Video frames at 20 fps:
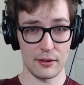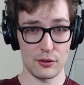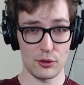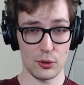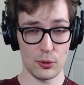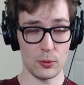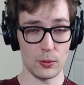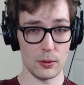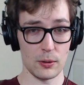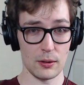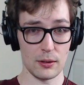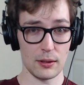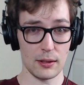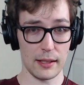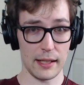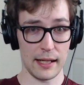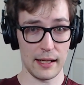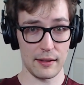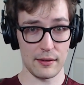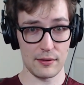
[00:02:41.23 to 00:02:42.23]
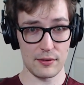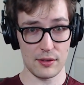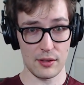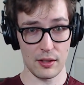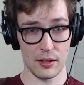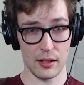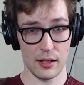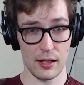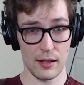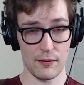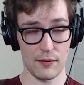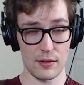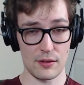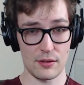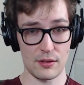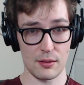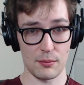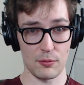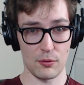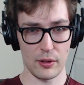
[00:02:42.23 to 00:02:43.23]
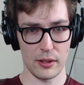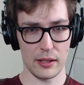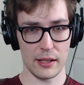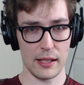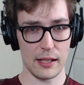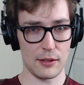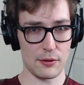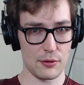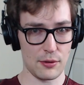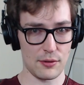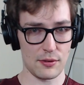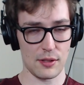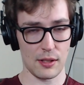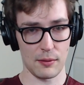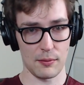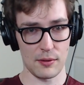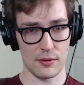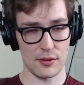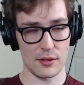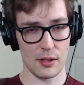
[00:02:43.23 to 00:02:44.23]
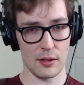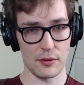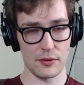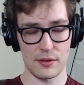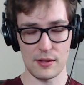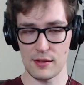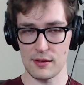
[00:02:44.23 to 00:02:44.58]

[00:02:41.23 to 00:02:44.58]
tool and is going to give us some really interesting results.